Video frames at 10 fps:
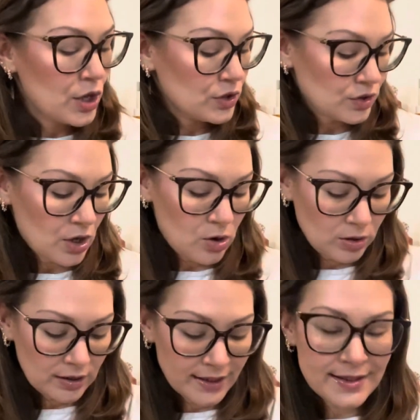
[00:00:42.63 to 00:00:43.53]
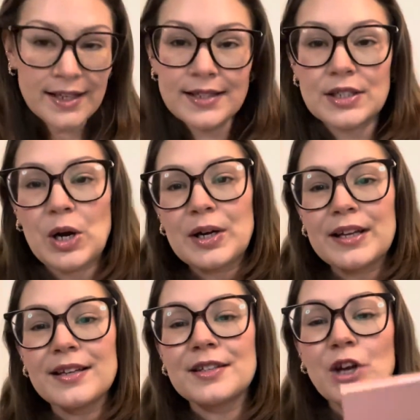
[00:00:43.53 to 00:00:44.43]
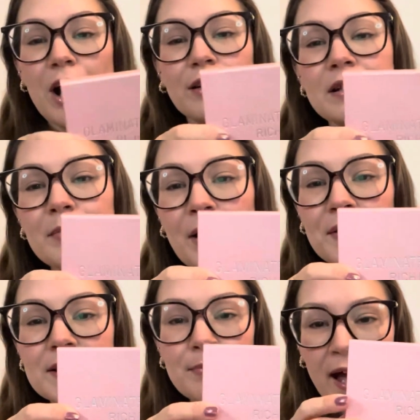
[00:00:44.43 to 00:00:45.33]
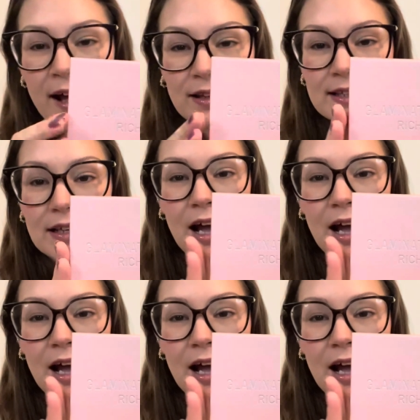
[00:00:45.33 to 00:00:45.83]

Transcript: So let's get started talking about this palette.